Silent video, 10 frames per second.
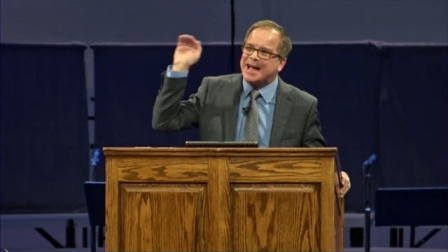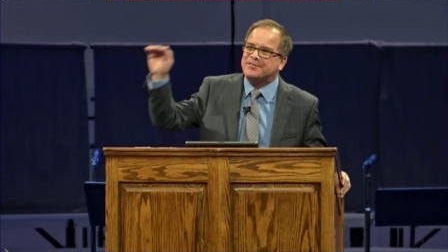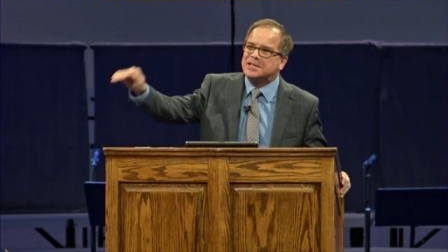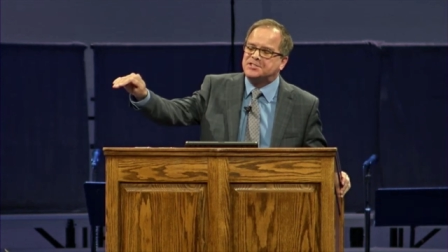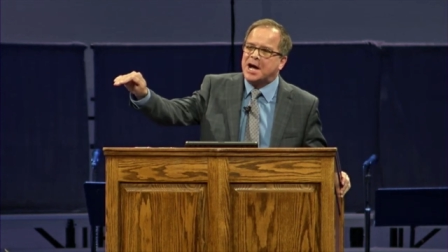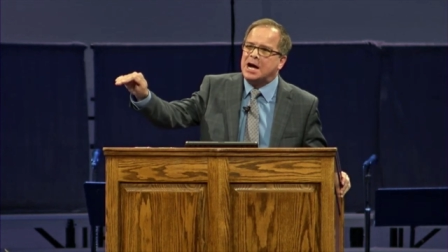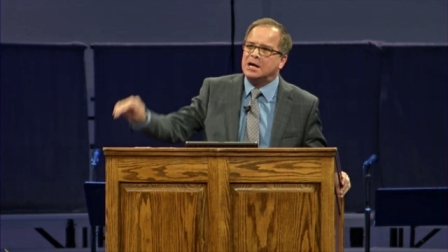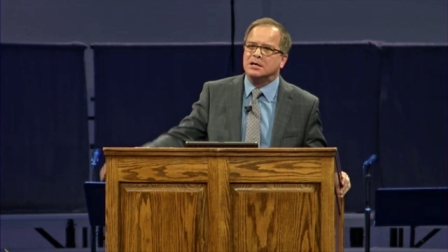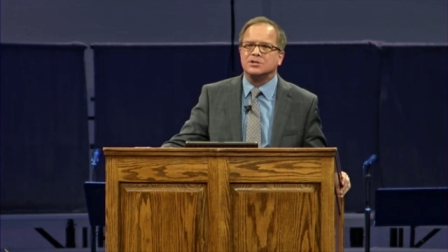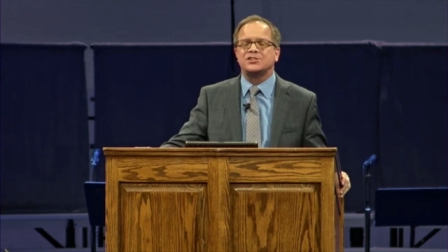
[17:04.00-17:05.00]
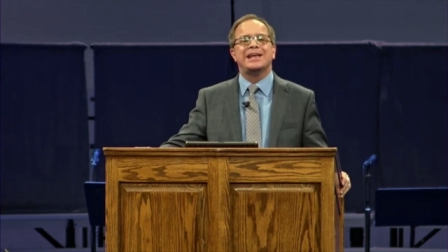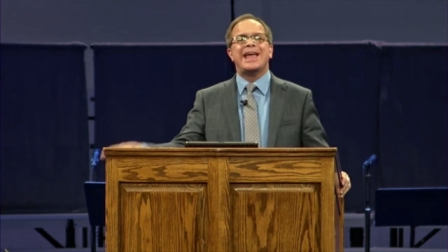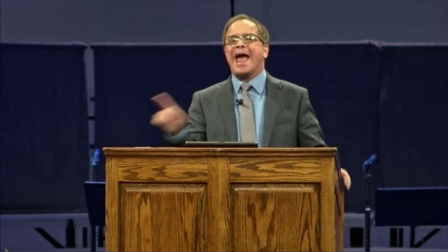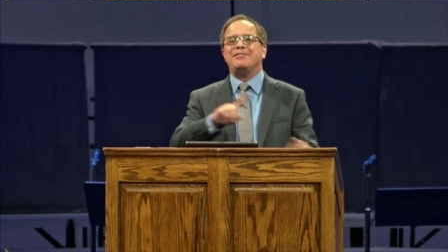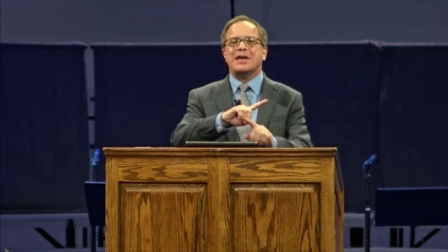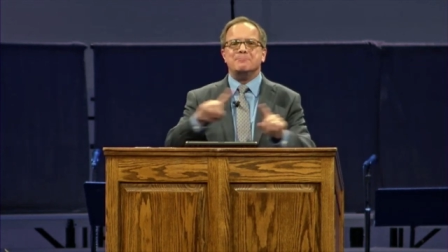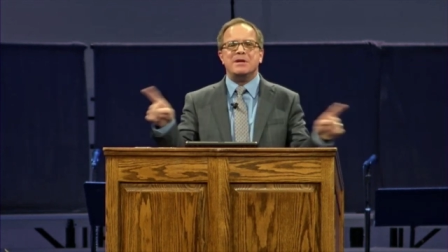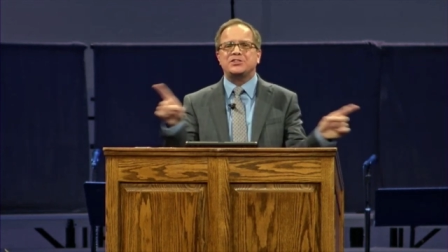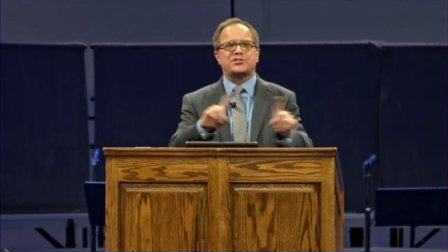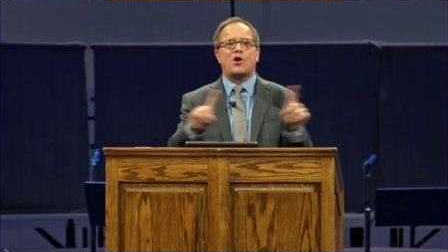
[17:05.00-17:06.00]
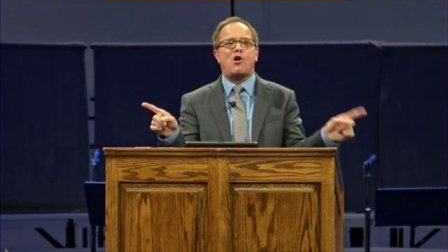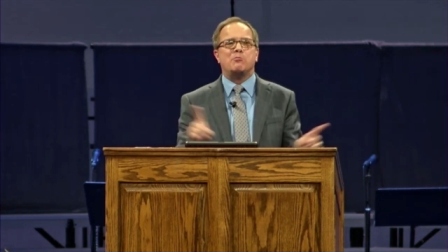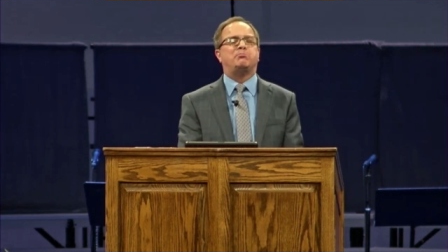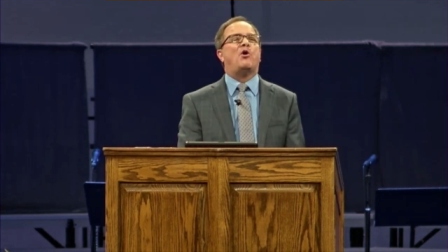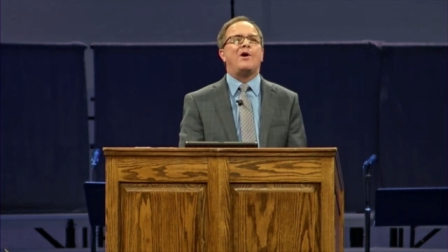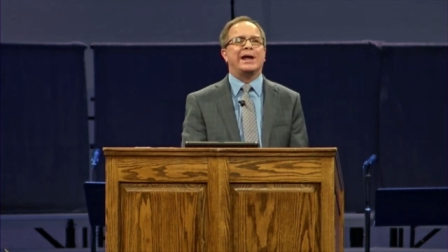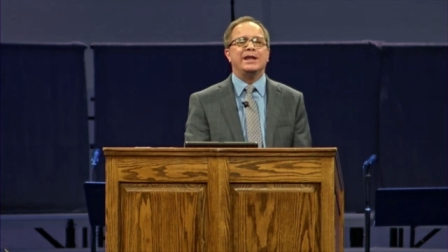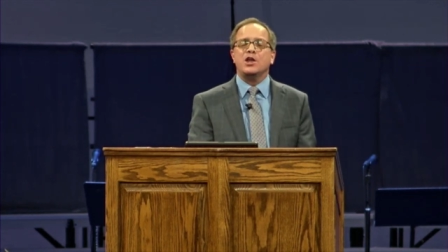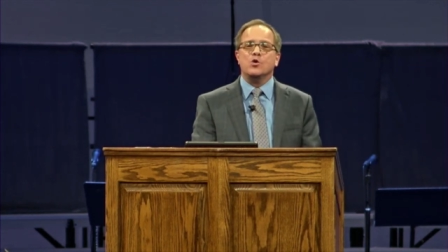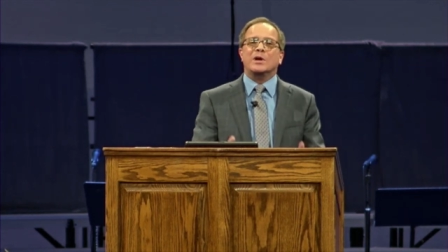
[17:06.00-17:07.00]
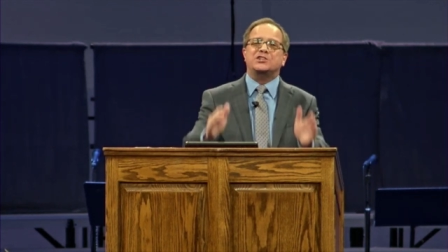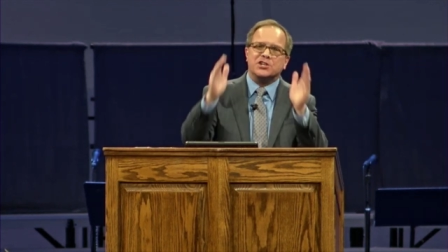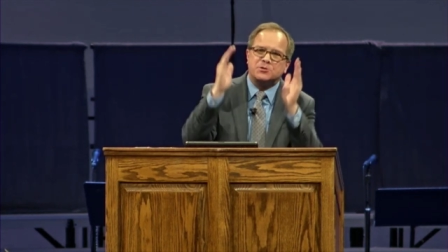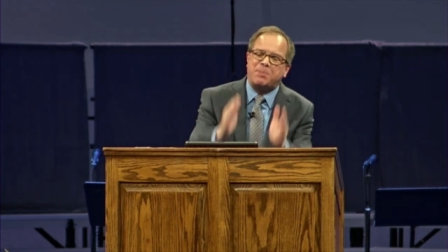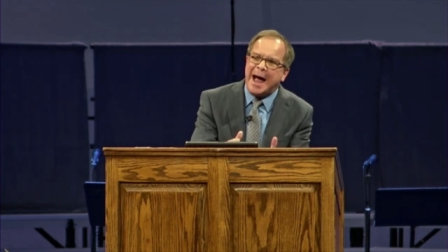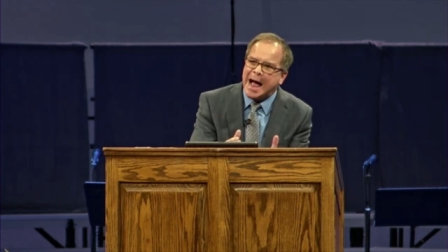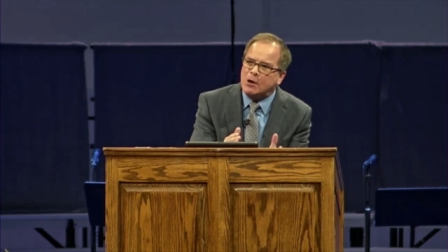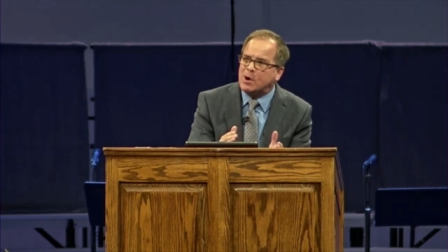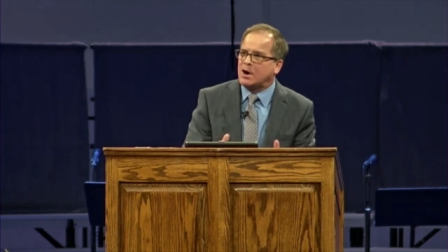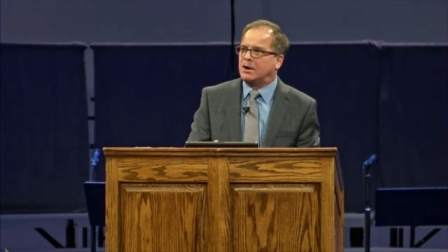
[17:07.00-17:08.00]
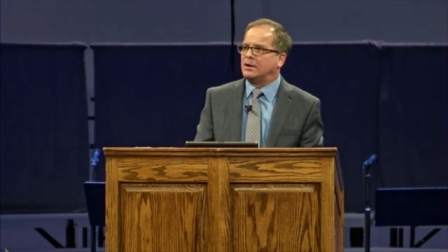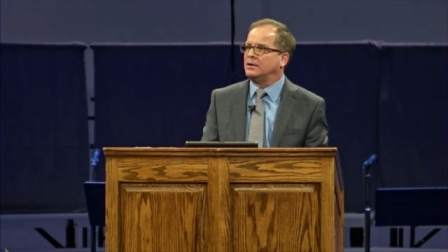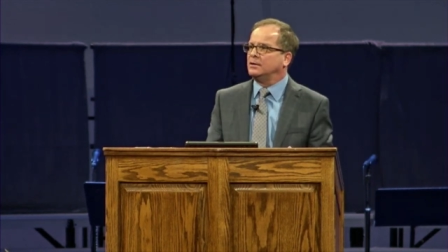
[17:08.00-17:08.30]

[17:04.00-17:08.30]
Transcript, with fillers: at the tongues and they miss the whole point, which is power.